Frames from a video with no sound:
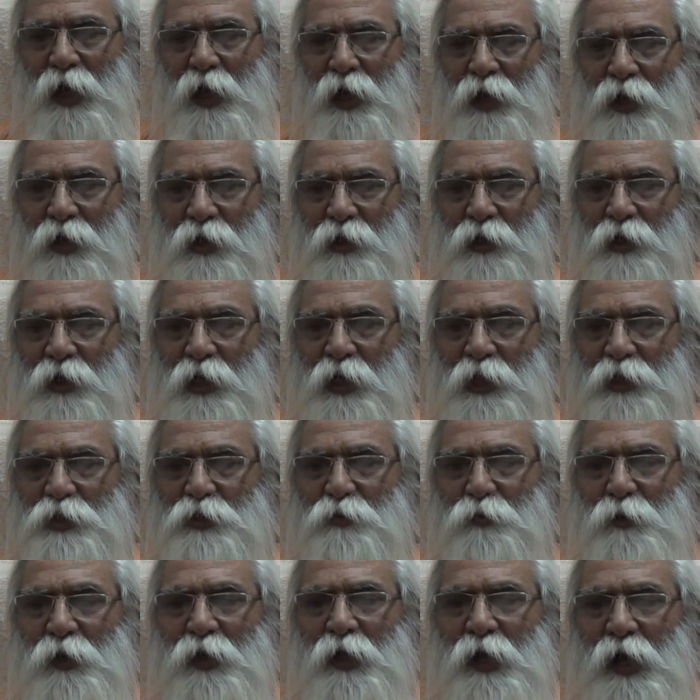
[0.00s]
and
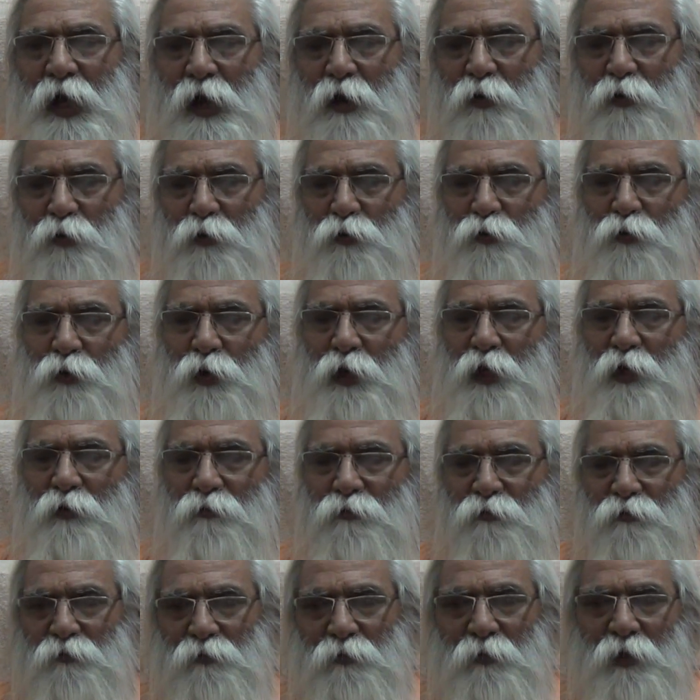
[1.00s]
teach me how to
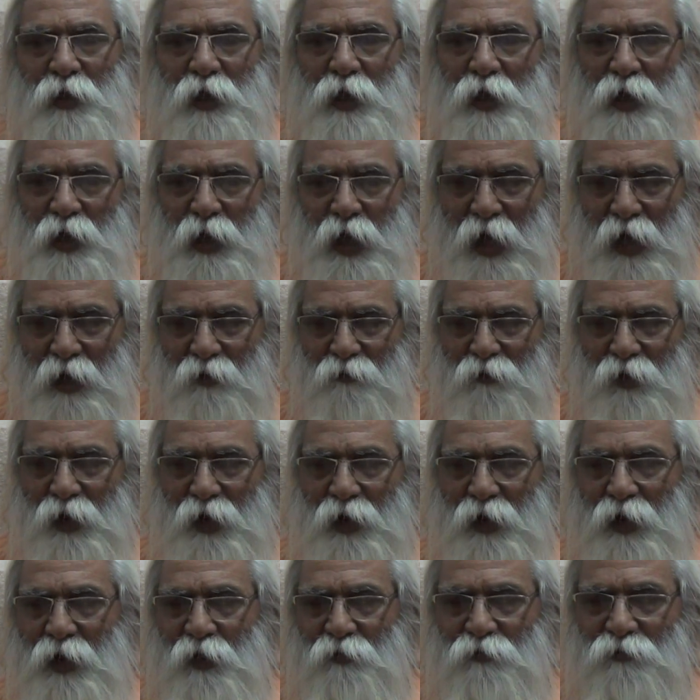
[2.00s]
live in
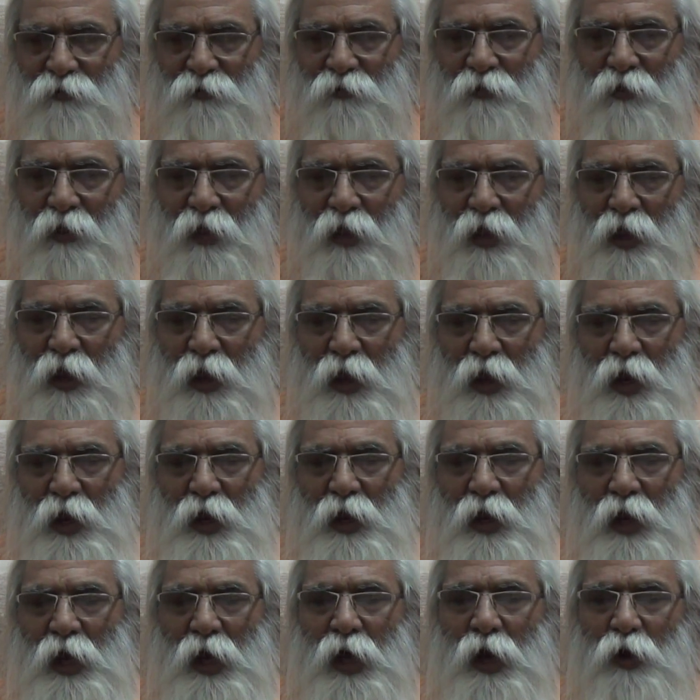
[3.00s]
awareness
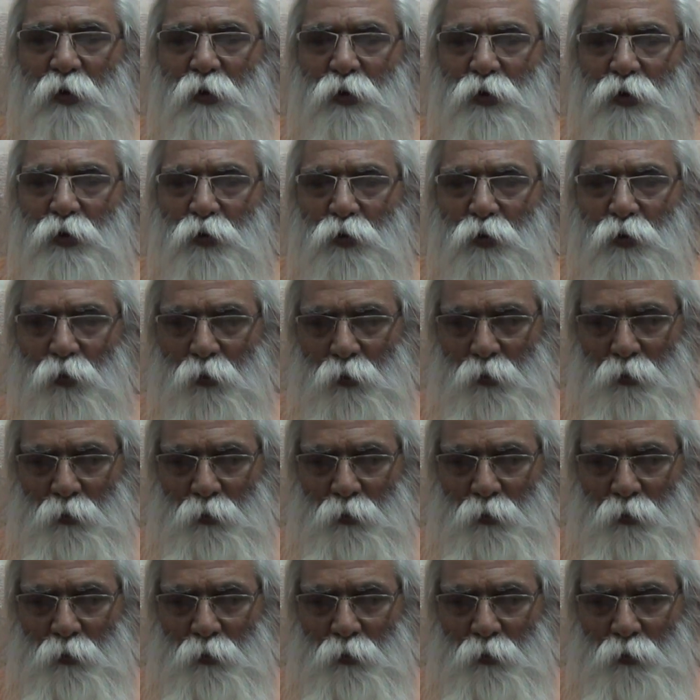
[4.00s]
and how to